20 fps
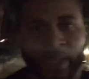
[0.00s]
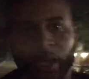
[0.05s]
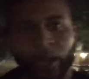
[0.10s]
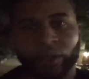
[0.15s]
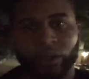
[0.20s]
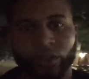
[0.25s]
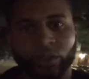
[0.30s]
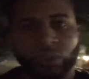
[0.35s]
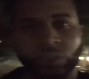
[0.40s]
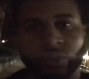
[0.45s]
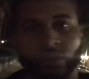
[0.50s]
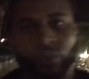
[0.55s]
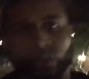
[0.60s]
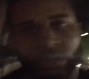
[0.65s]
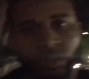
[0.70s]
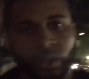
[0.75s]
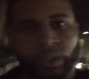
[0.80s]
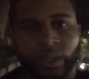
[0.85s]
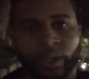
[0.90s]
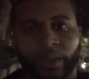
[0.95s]
that was you.
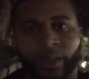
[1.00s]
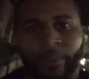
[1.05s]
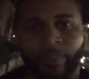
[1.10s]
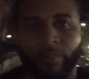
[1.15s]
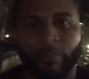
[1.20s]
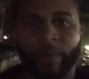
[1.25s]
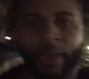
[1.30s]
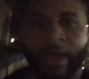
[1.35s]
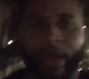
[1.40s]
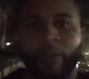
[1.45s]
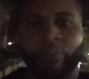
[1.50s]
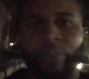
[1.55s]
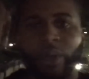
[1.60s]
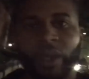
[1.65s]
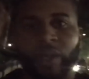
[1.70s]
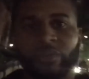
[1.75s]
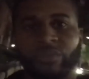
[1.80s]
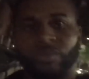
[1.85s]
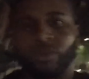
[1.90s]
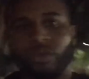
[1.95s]
Mad
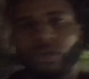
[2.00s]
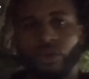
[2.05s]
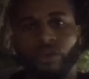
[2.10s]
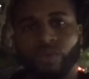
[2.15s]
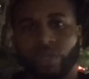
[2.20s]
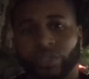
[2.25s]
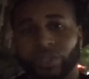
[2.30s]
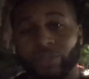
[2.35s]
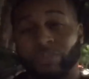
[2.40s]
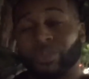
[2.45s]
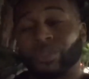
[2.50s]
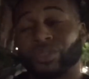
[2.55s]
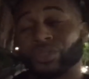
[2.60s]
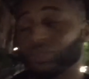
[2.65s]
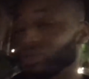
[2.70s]
petty for no reason. But